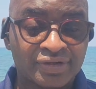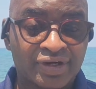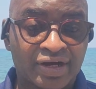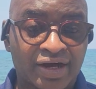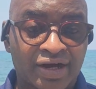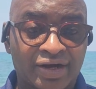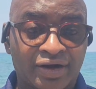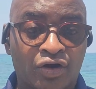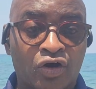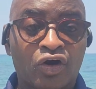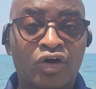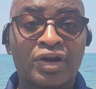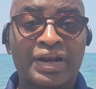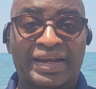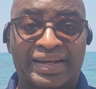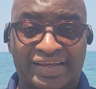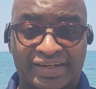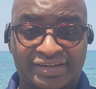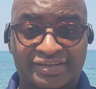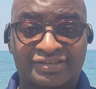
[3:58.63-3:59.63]
All
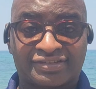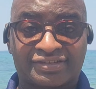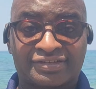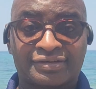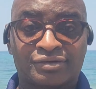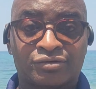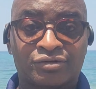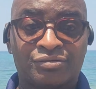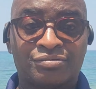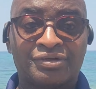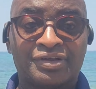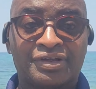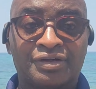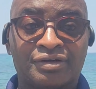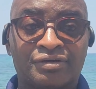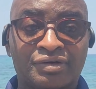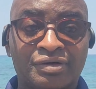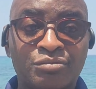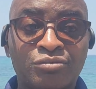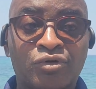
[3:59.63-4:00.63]
links would
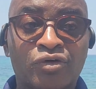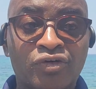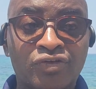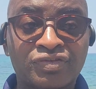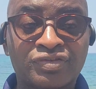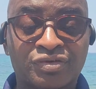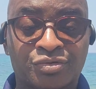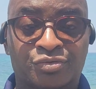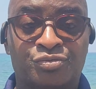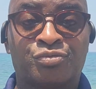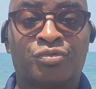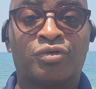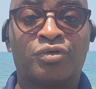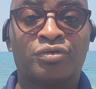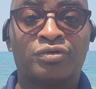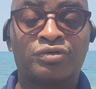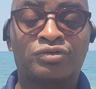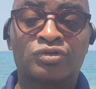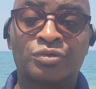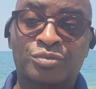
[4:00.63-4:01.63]
be removed
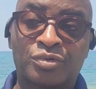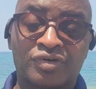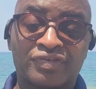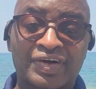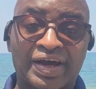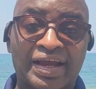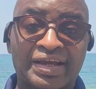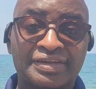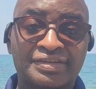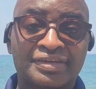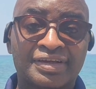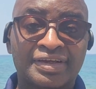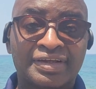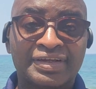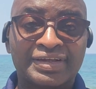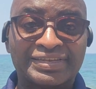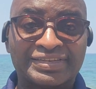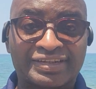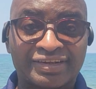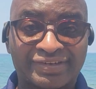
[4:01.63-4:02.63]
to provide
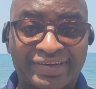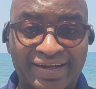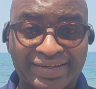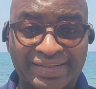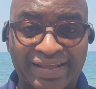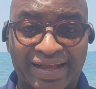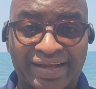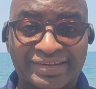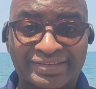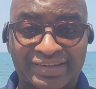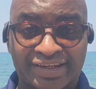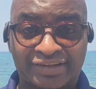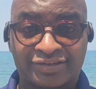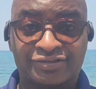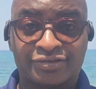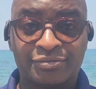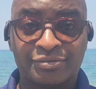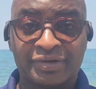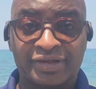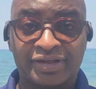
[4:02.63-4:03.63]
direct access
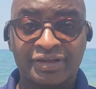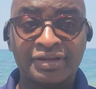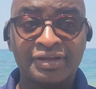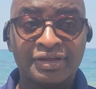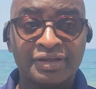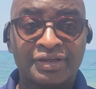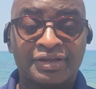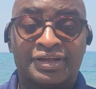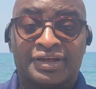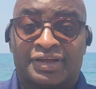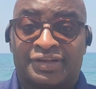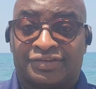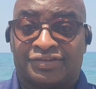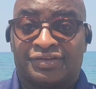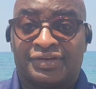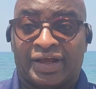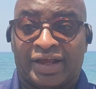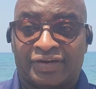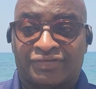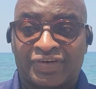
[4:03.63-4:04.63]
to me.
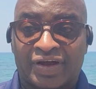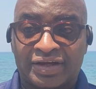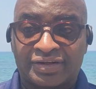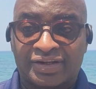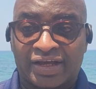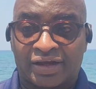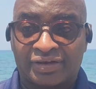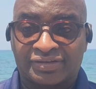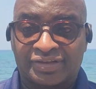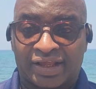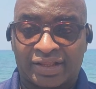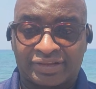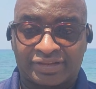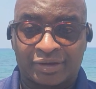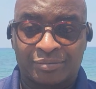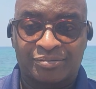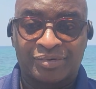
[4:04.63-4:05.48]
I find out that the